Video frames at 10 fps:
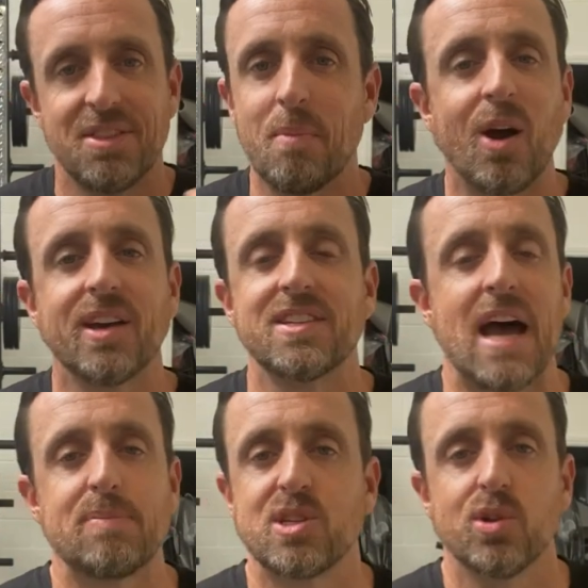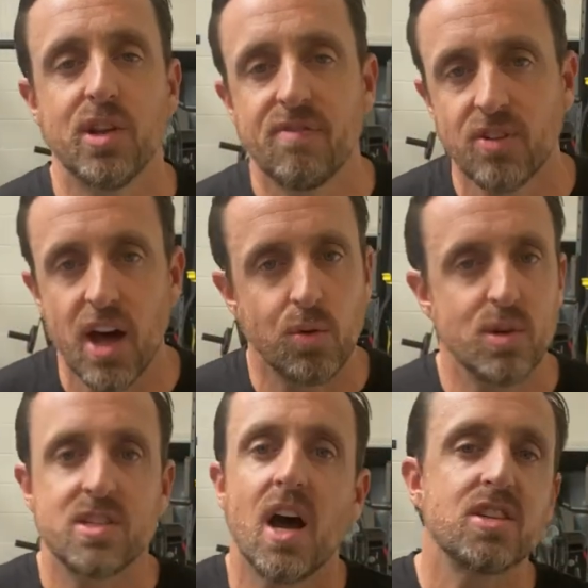the market is absolutely flooded
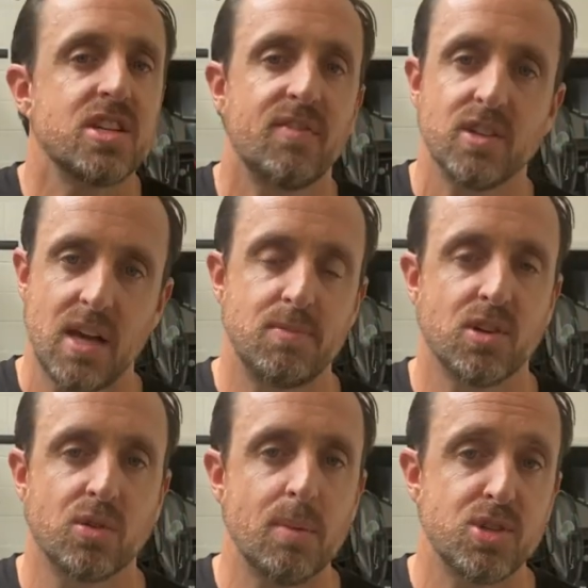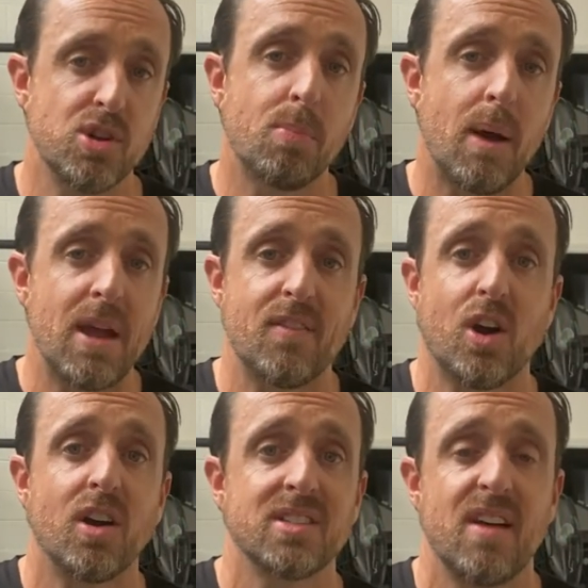with tons of different types of grips. So you're probably having a
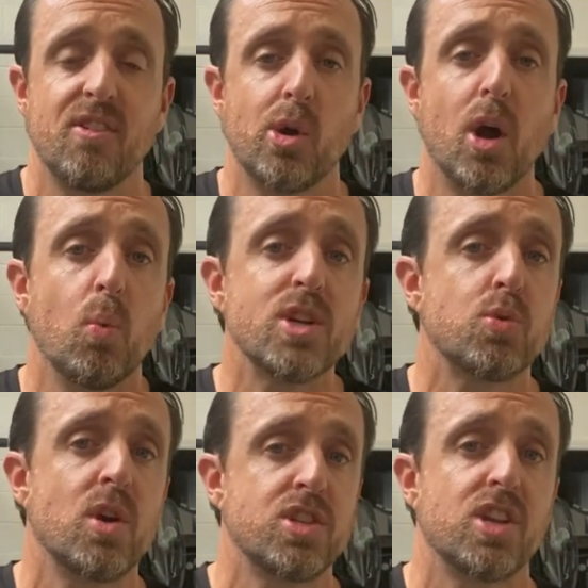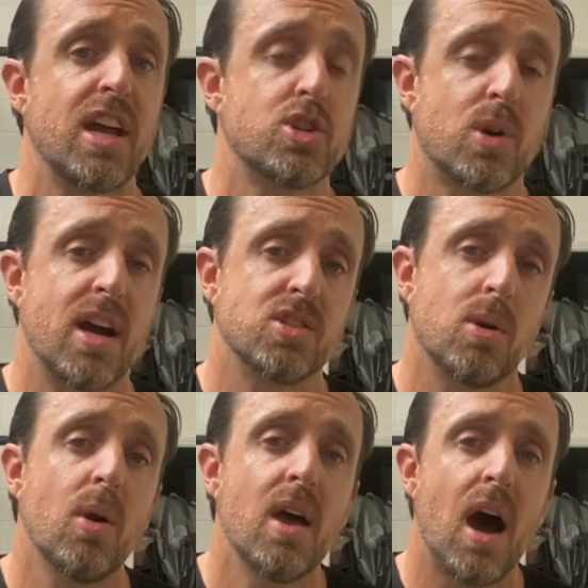hard time figuring out which one should I try.
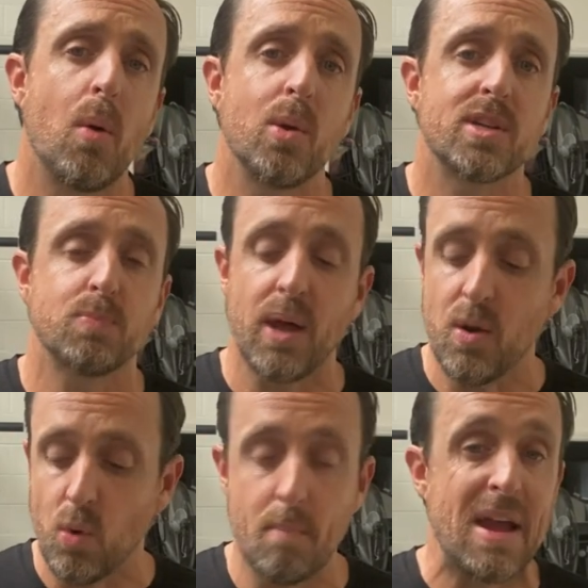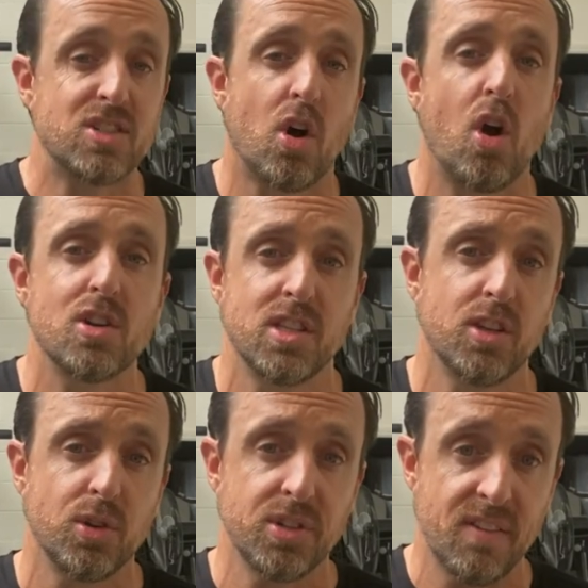So I want to explain what makes ours a
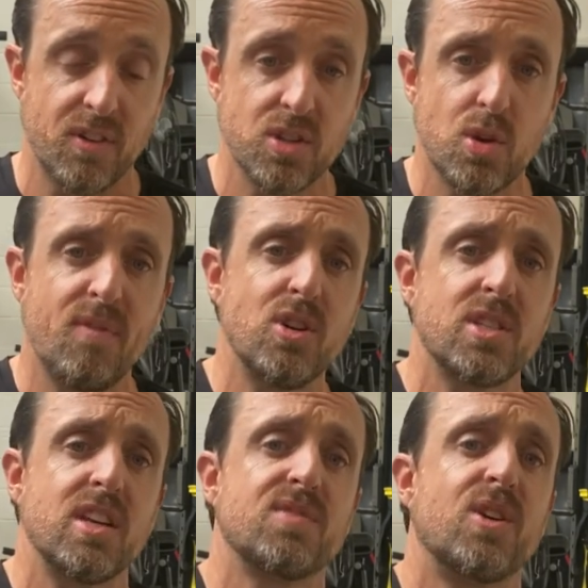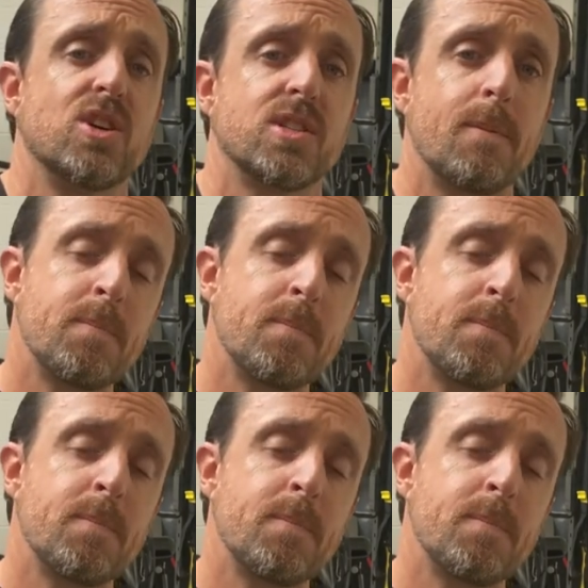little different. So first things first,